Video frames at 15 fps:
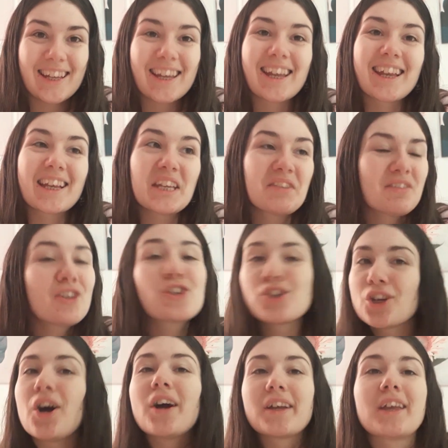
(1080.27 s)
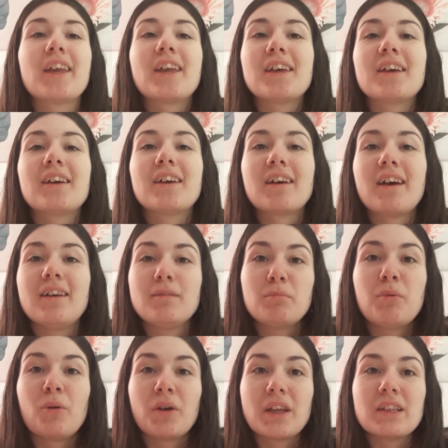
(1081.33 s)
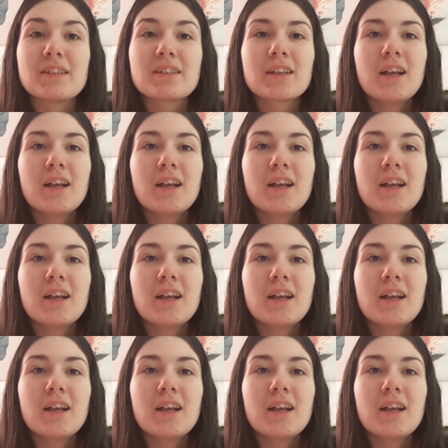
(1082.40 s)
and even shocking at points